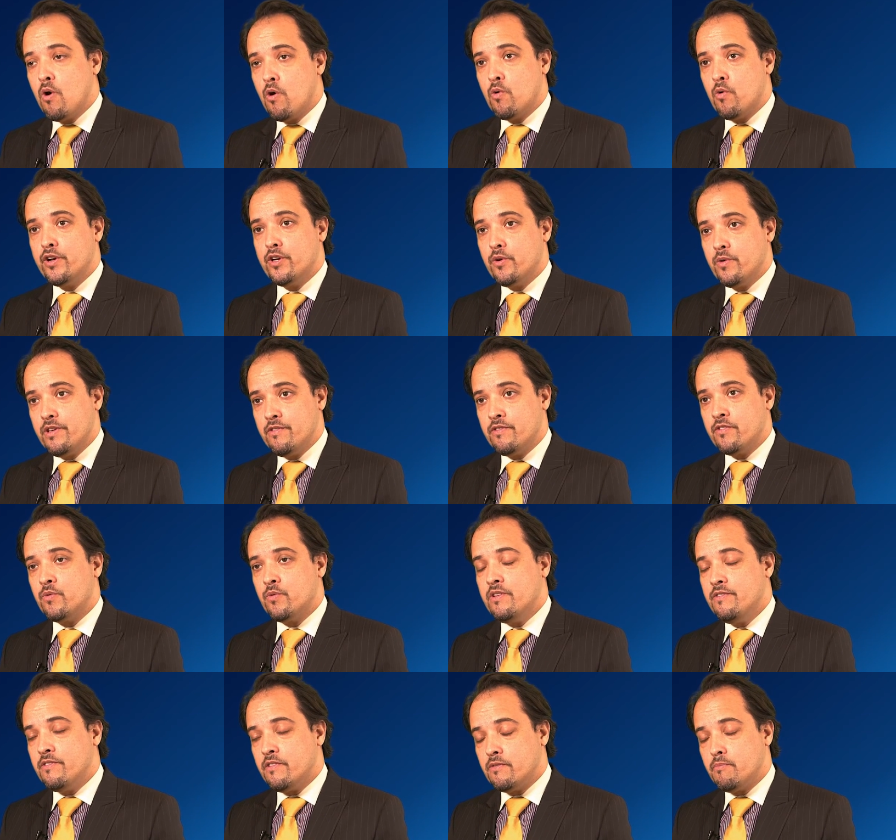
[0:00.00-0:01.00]
corneal
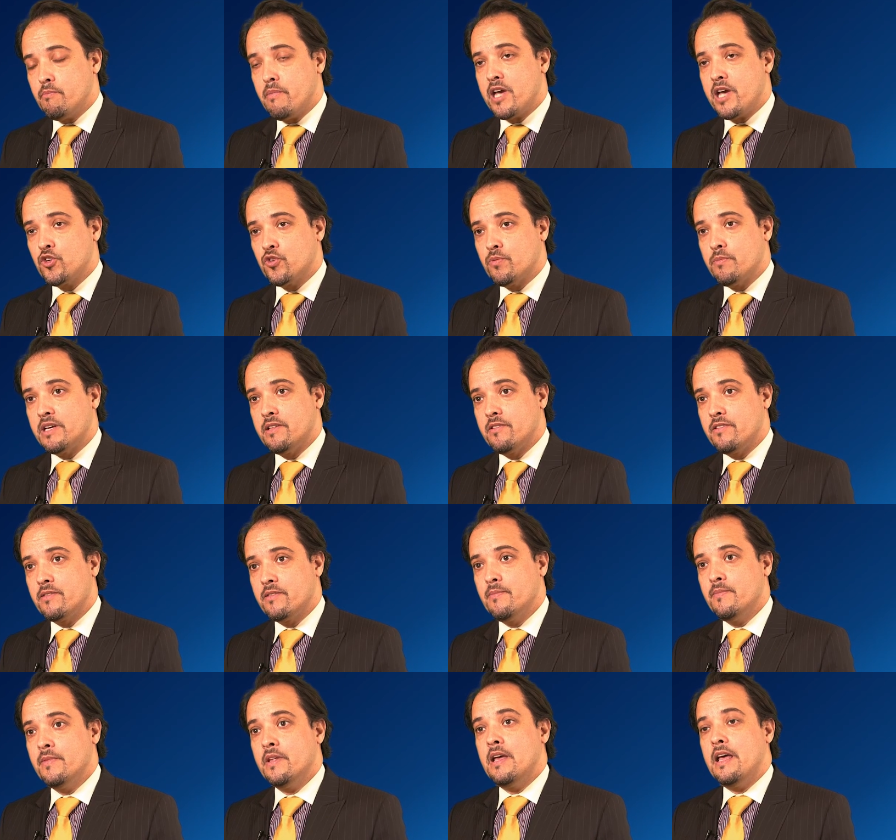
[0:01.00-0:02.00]
hysteresis measurements